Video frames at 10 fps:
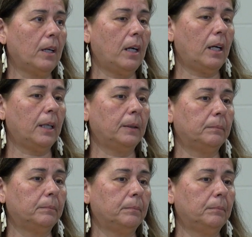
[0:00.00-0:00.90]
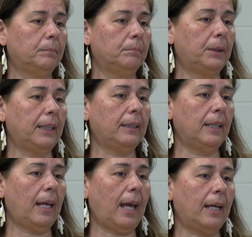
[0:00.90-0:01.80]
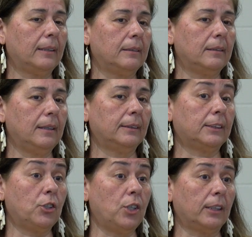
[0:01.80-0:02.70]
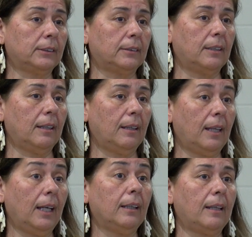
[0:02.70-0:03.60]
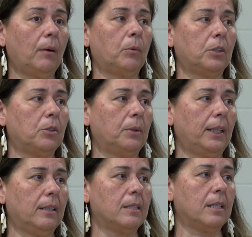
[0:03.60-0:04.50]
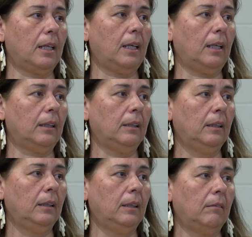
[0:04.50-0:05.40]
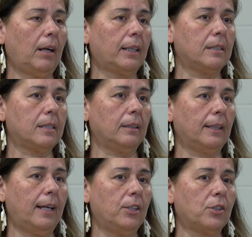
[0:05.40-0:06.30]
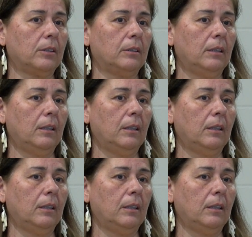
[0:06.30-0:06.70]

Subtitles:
But at the end, it's a just thing that we're doing in seeking reconciliation.